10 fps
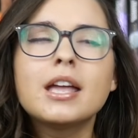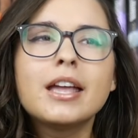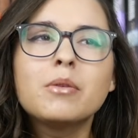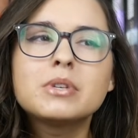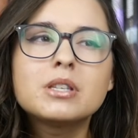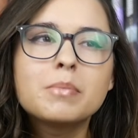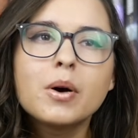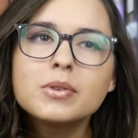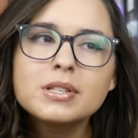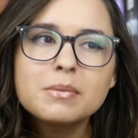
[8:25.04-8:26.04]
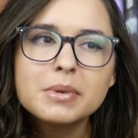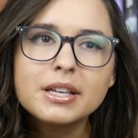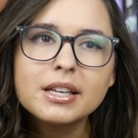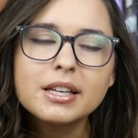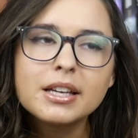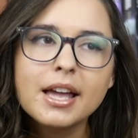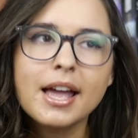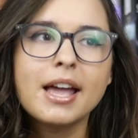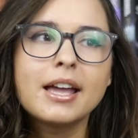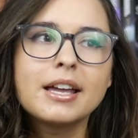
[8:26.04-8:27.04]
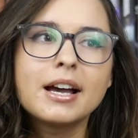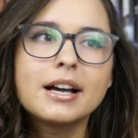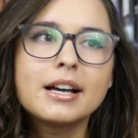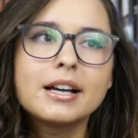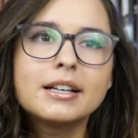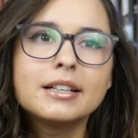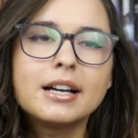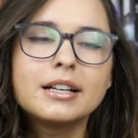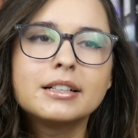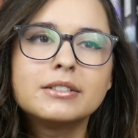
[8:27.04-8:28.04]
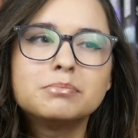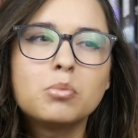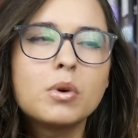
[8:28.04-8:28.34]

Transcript: It was supposed to be a